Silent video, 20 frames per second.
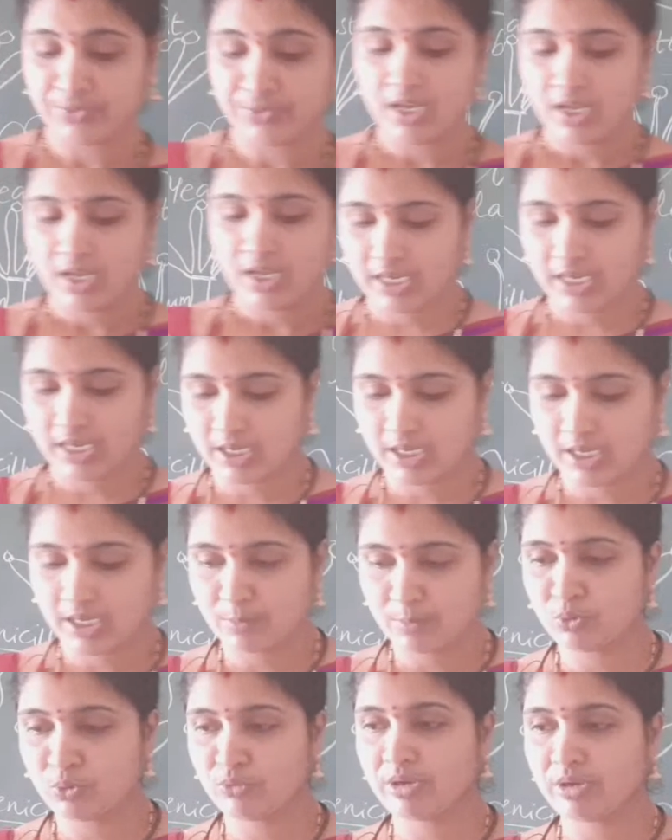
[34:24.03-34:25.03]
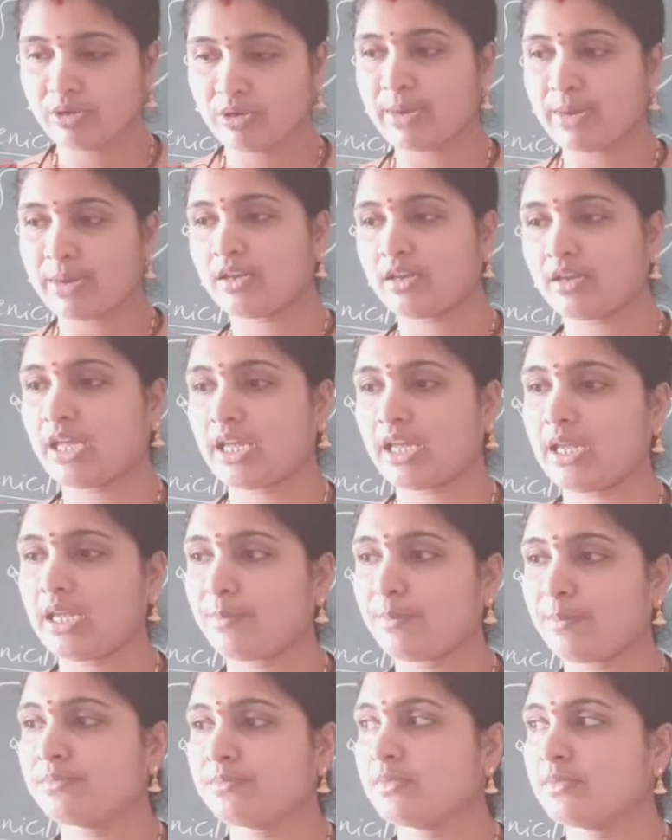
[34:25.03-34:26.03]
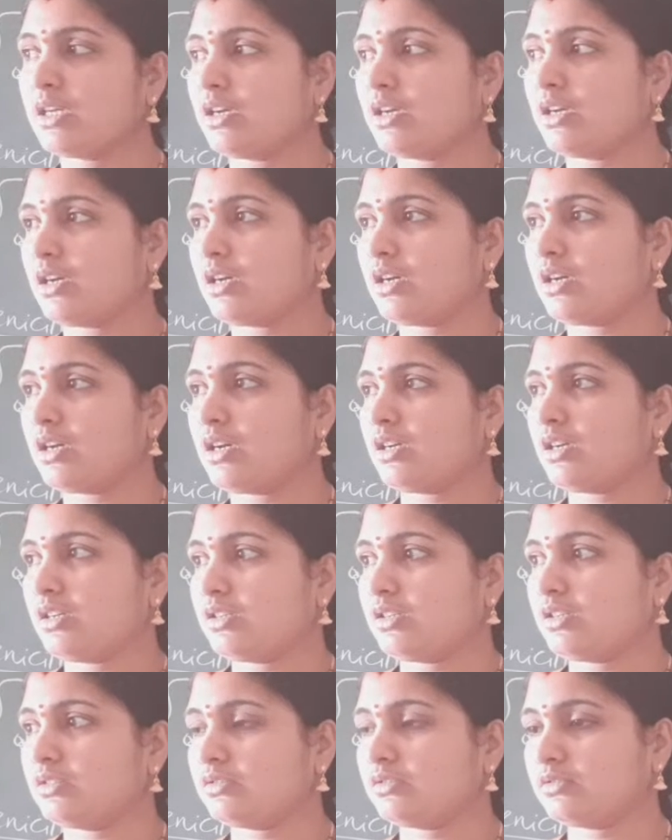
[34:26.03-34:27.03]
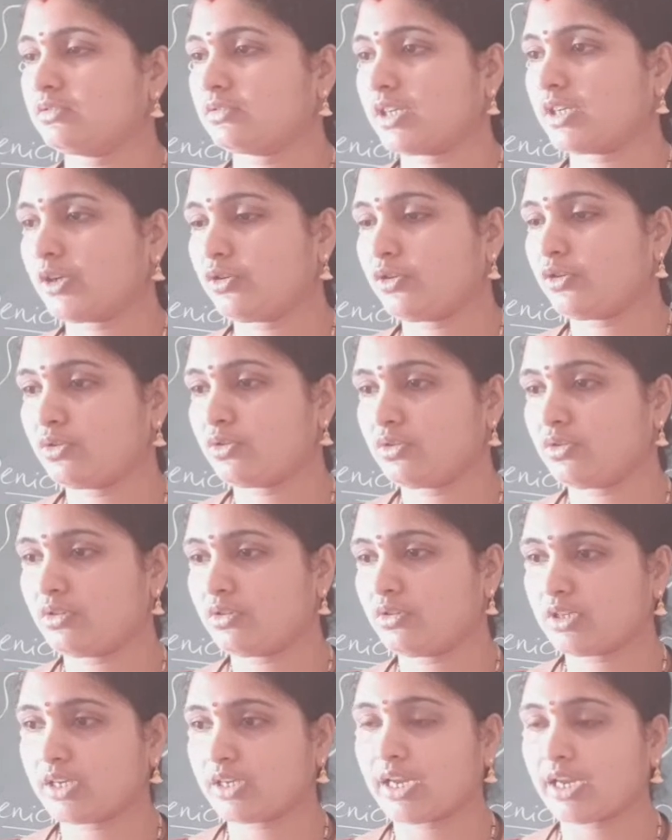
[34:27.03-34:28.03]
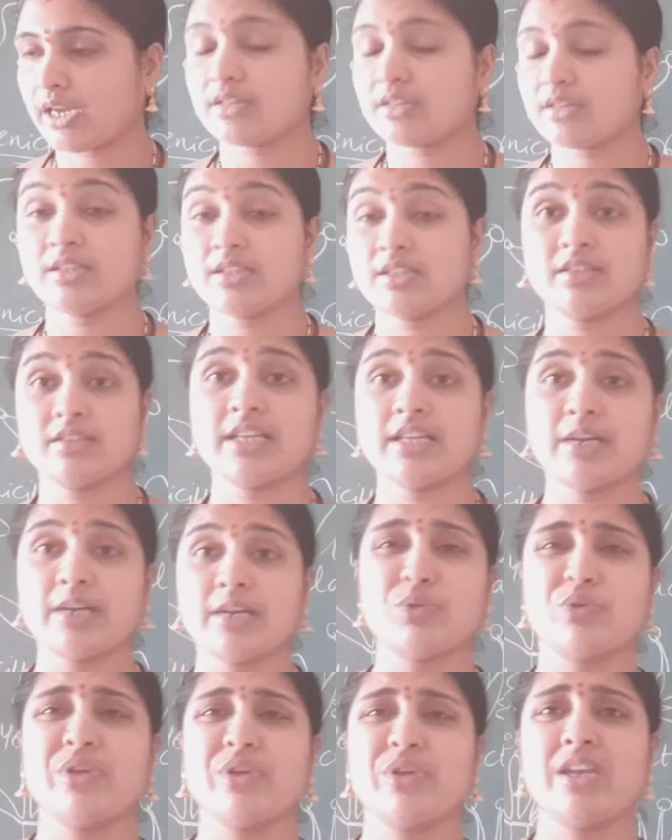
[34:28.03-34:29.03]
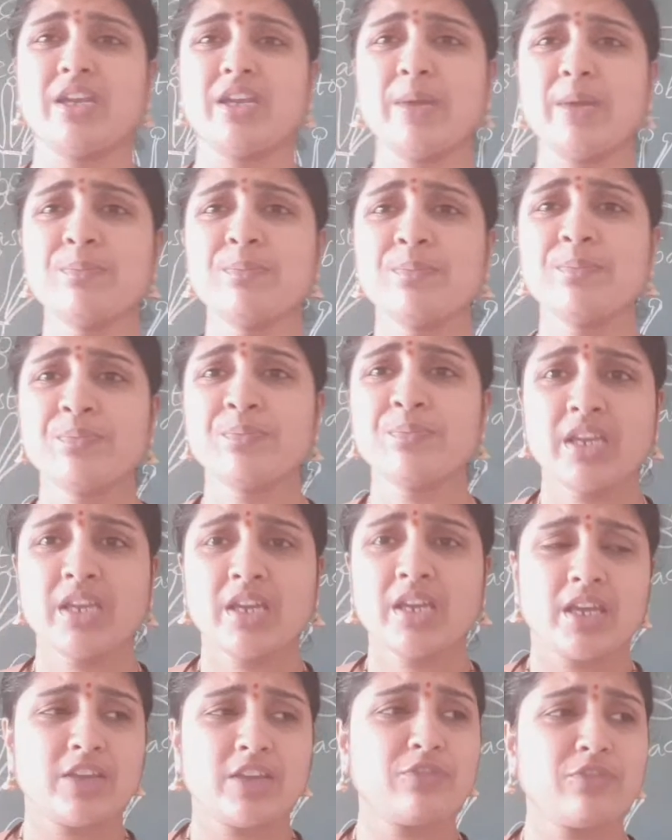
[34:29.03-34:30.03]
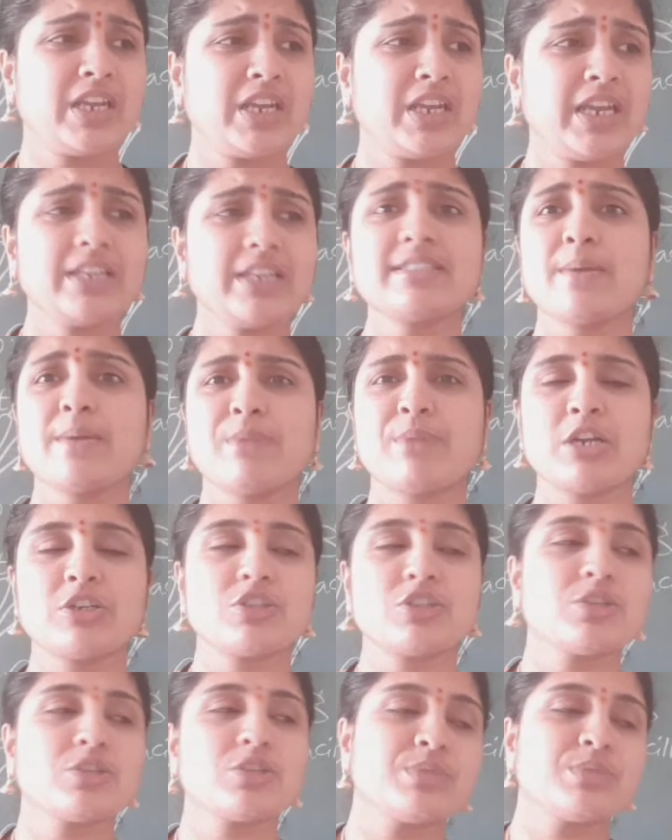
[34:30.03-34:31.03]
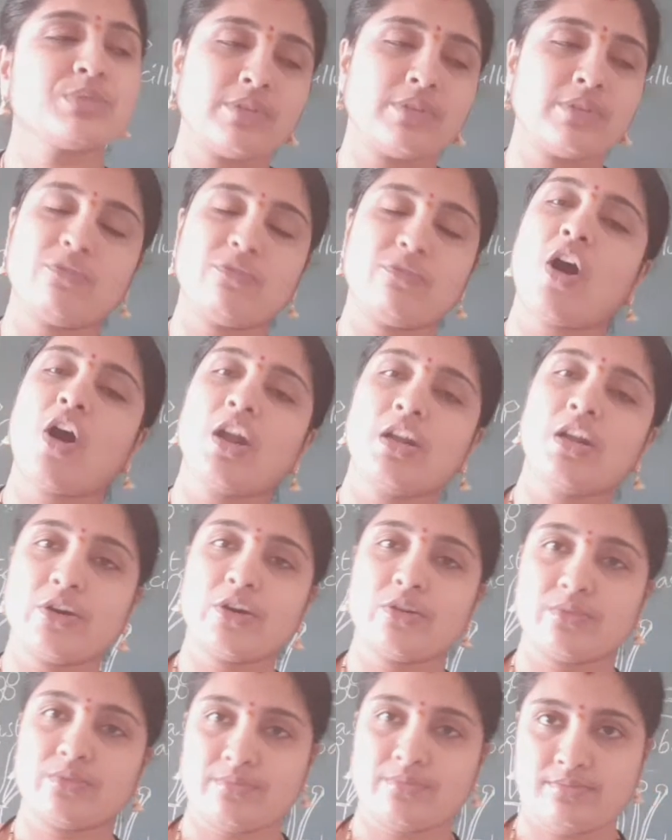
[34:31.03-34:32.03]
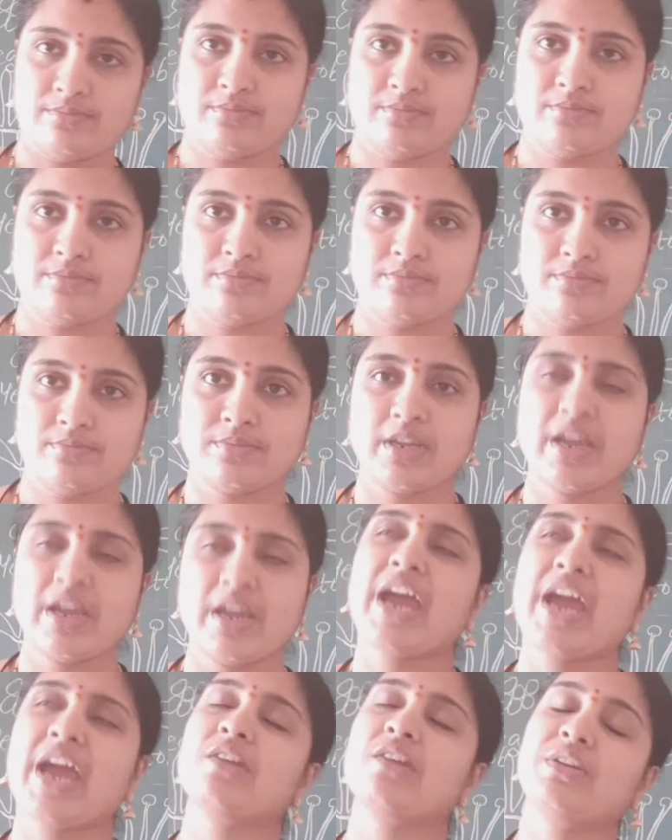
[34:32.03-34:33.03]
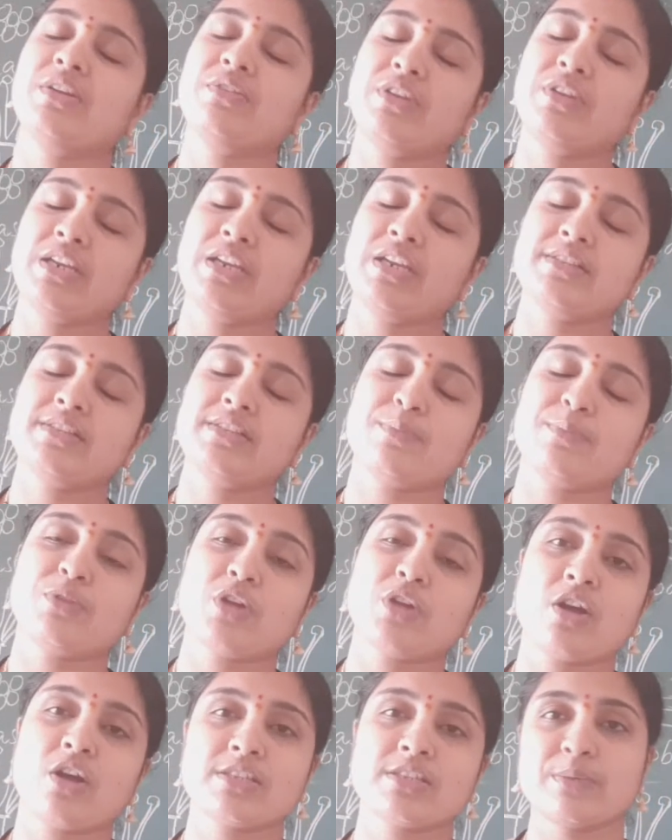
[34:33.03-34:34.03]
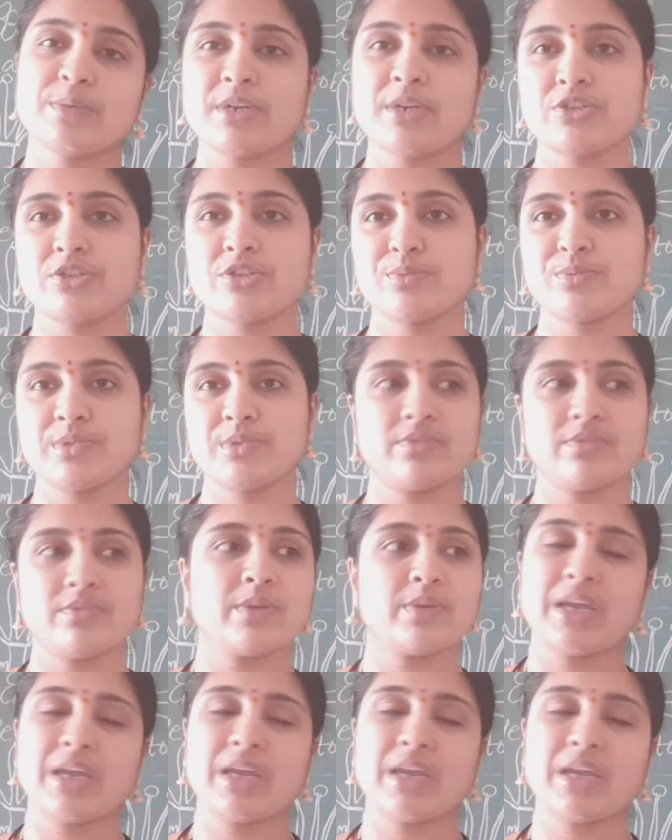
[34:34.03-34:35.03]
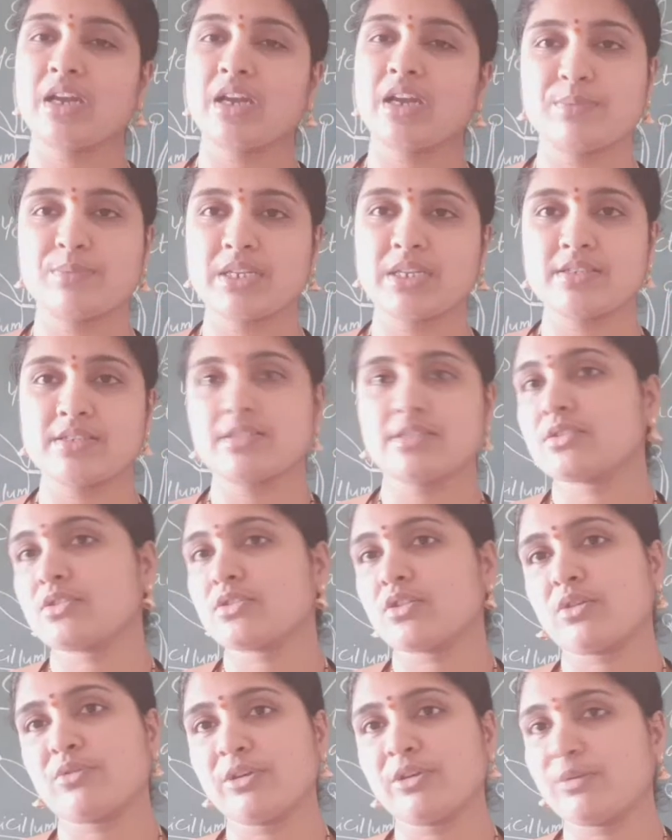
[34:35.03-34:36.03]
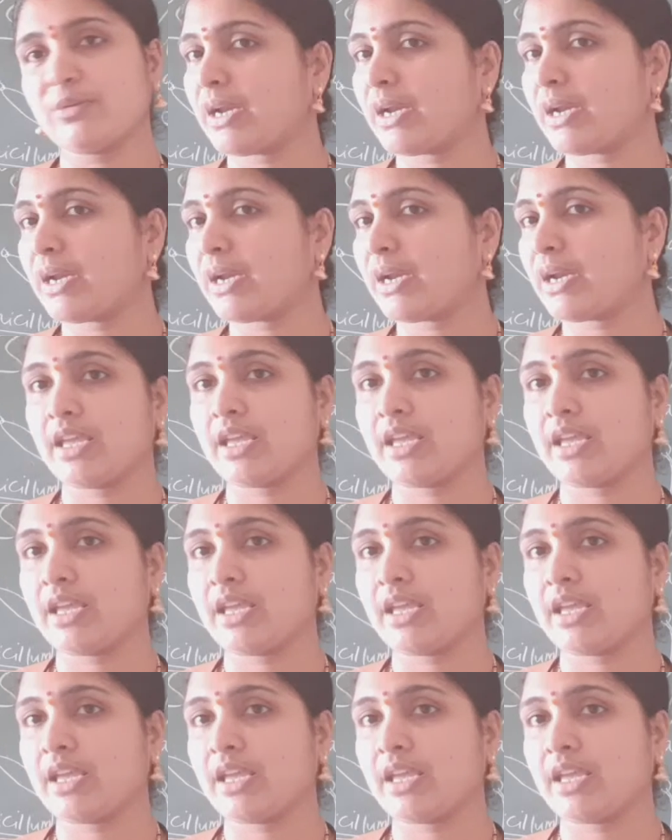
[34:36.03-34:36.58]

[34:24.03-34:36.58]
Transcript: a movie by name, I don't get that movie name. If we eat some mushrooms, we fall down. And if we eat some toxic mushrooms, we may get some diseases or we may die.